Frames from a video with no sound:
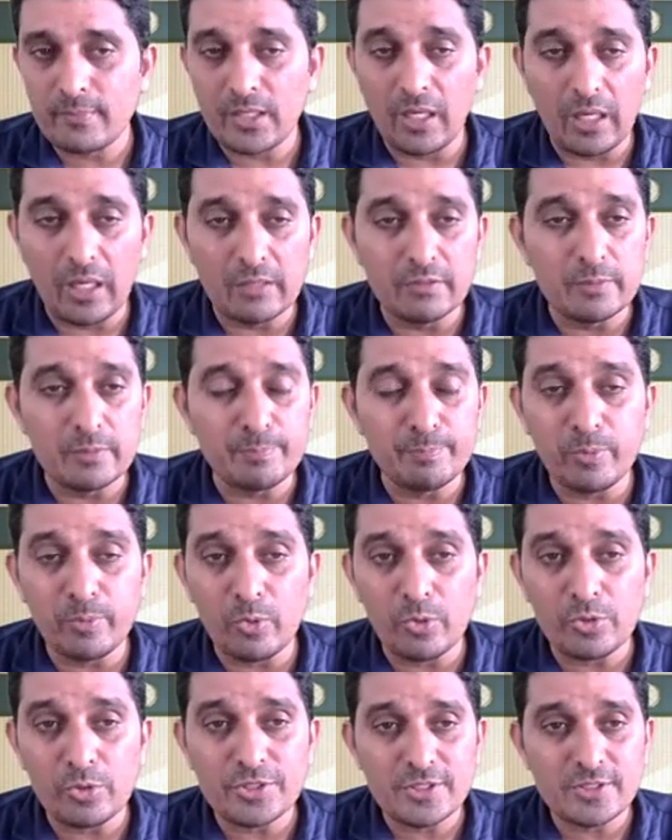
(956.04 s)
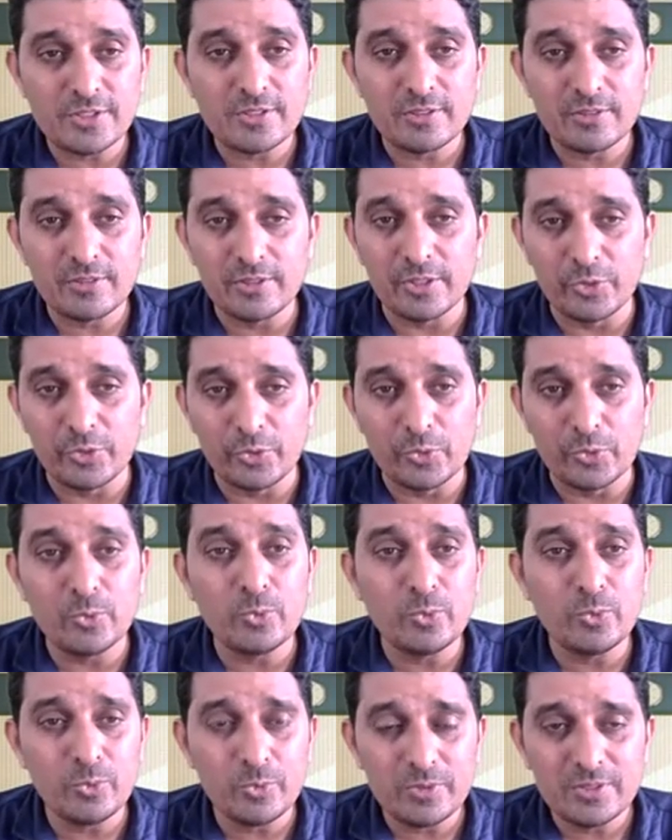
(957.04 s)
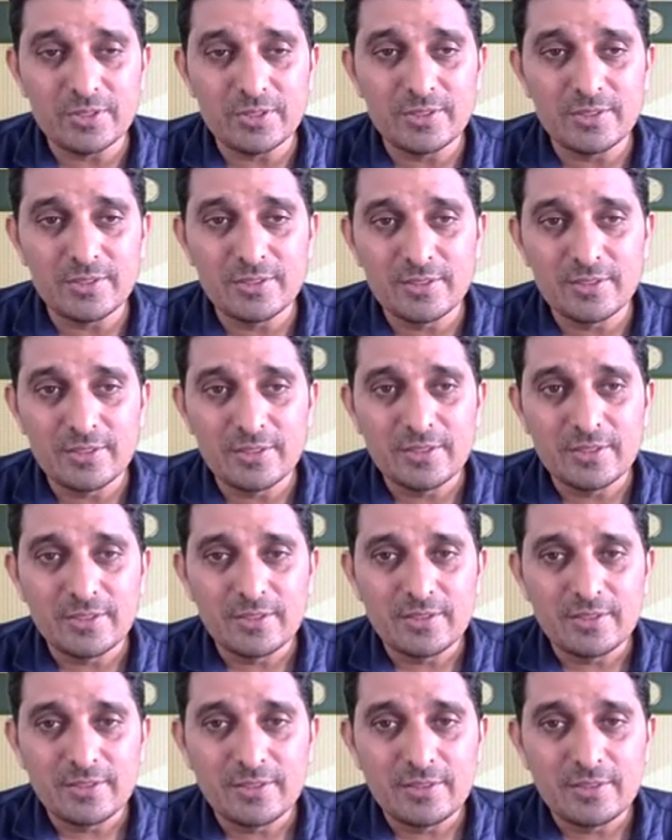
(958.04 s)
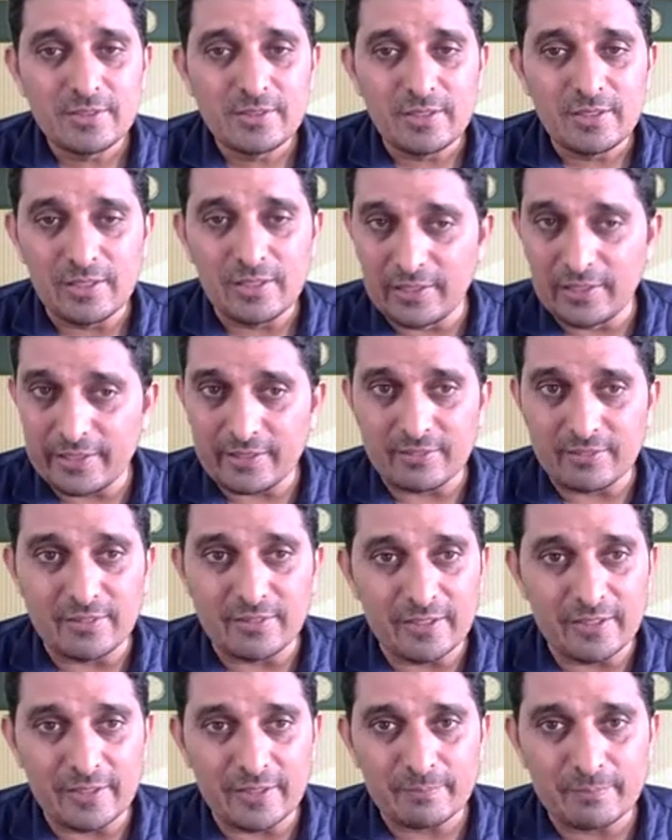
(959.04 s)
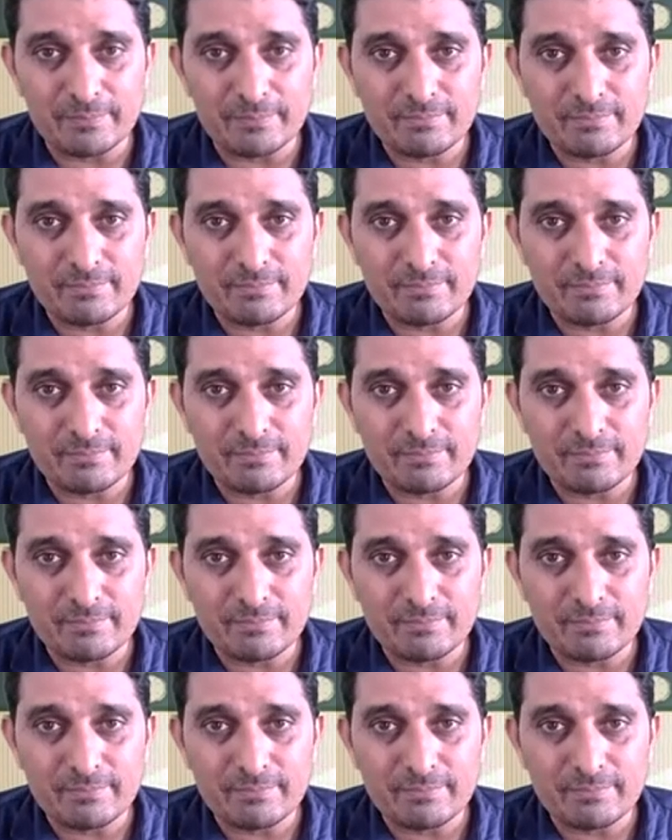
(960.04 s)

I will post the new link there.